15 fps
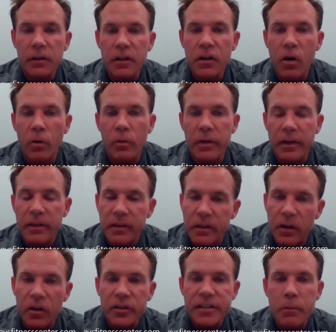you know,
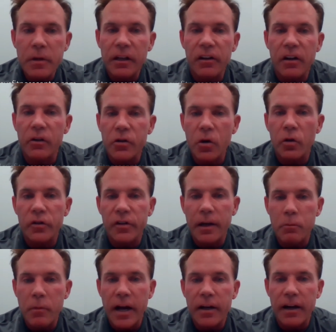they'll send me little notes
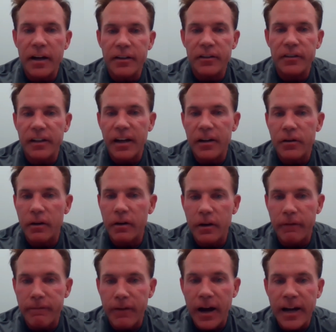like, Mike, I understand
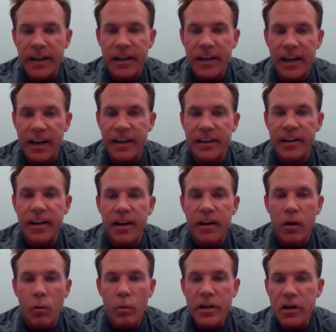you fight, and
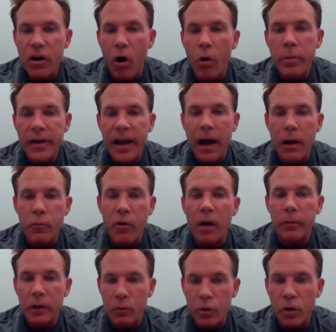when you open, I
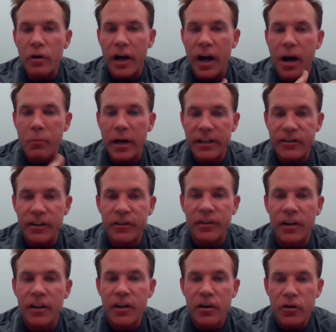probably will come. I
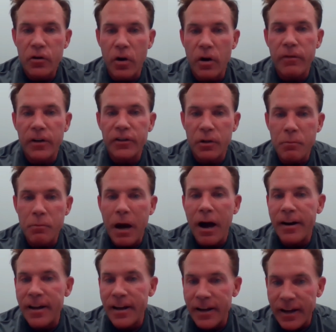just nervous
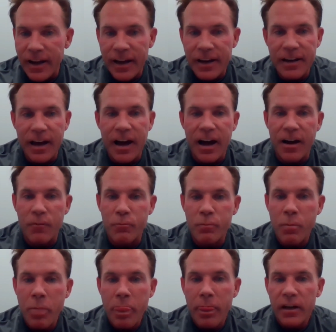about it. And,
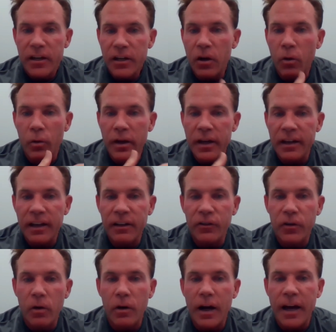you know,
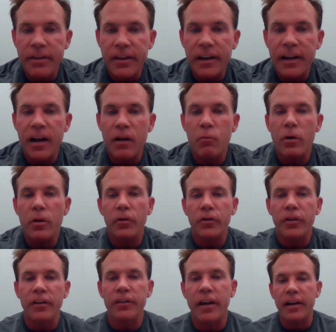and so I think kind of one of
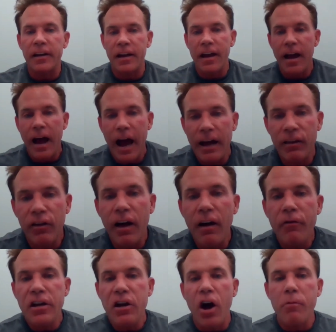those like, I
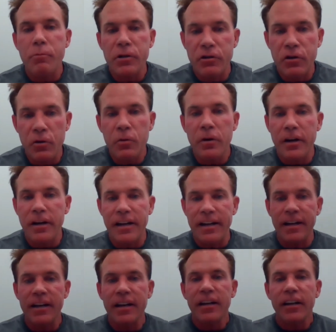love the
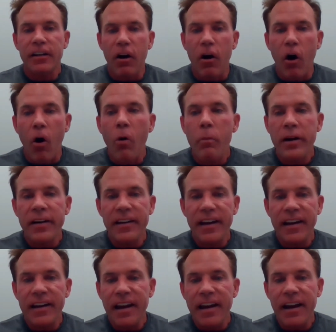opportunity to
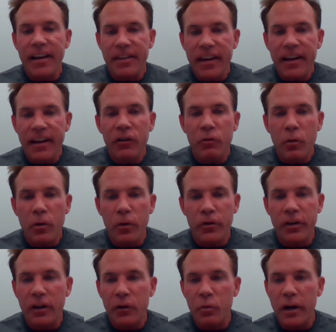open. And I think it's one of
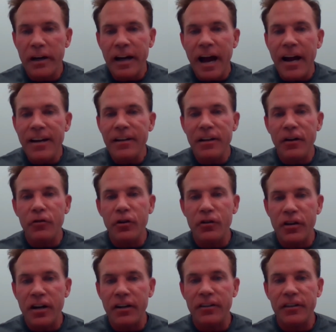those things where it kind of gives you a
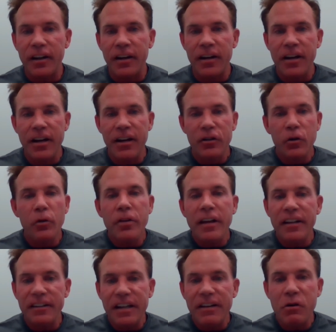chance to do
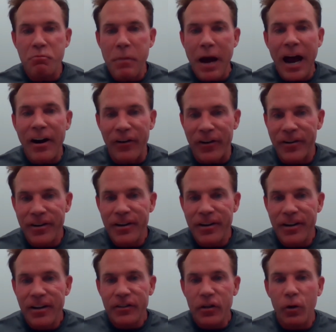things even better.
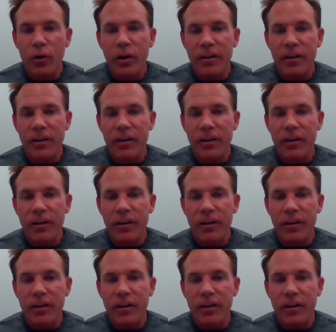So